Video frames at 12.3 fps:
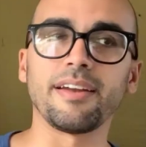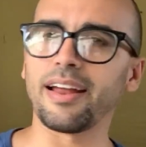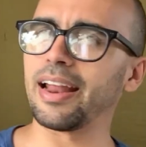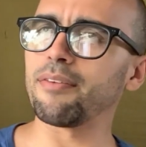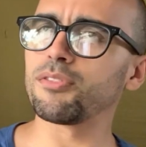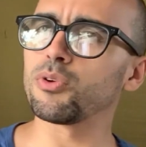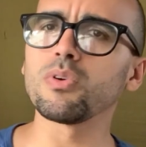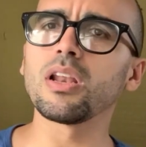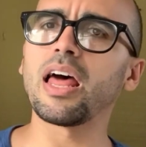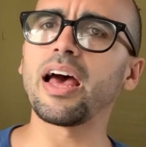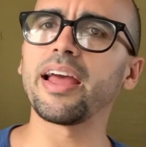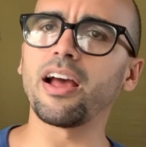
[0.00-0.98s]
not have to
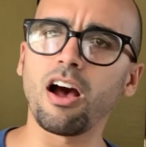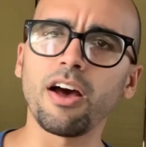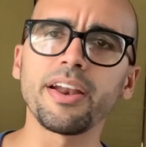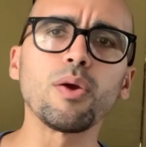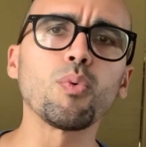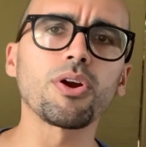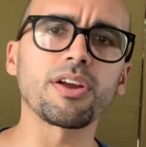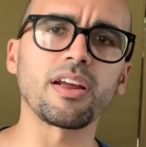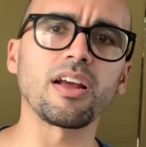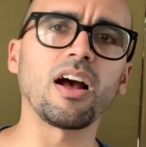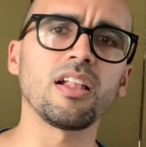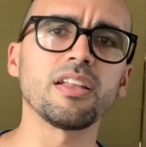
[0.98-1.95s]
rely on a
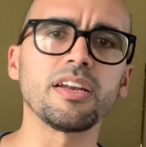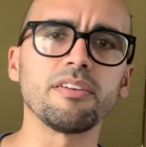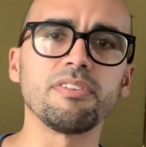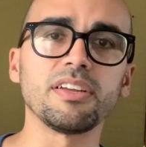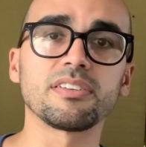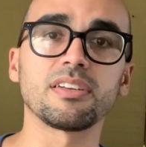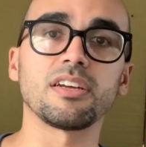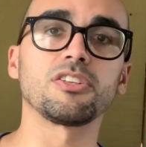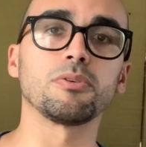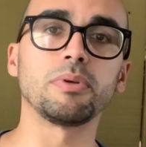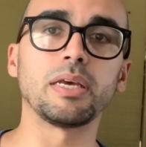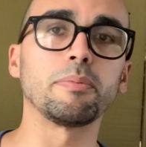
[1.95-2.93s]
working holiday visa
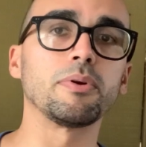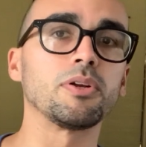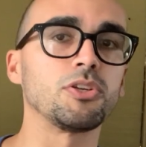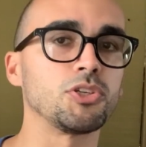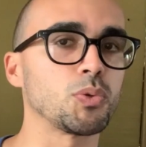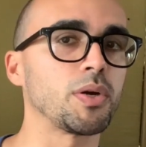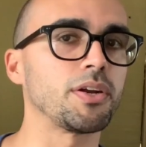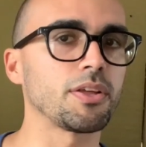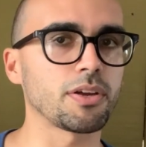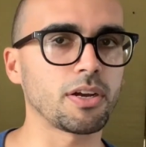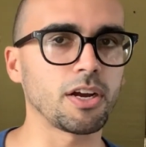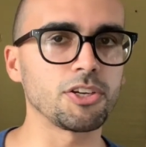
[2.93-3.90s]
to be able to enjoy
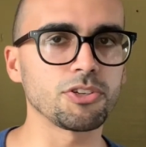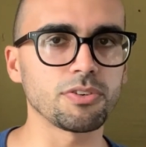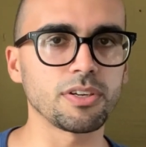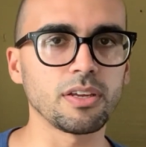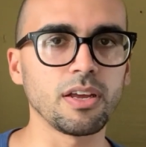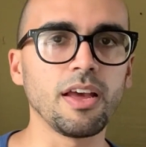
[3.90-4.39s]
another country.